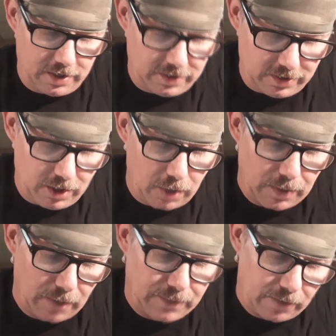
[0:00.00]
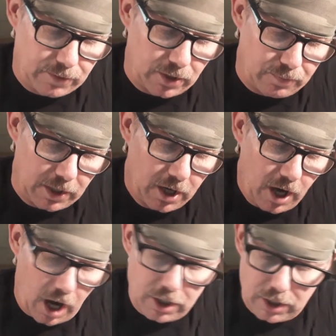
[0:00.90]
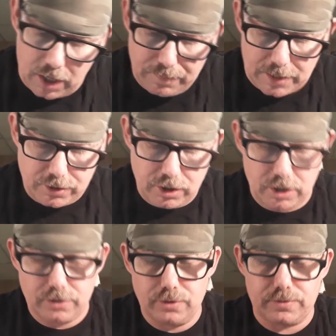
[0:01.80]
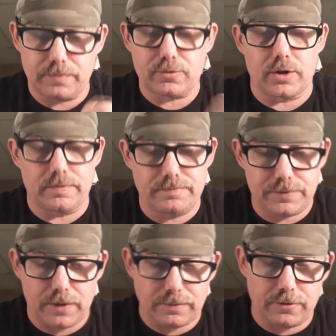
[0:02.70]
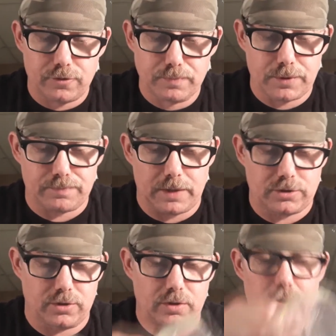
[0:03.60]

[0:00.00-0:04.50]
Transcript: no, but I'm definitely going to be, I'm, gonna, I'm actually going to do some sort of, something super special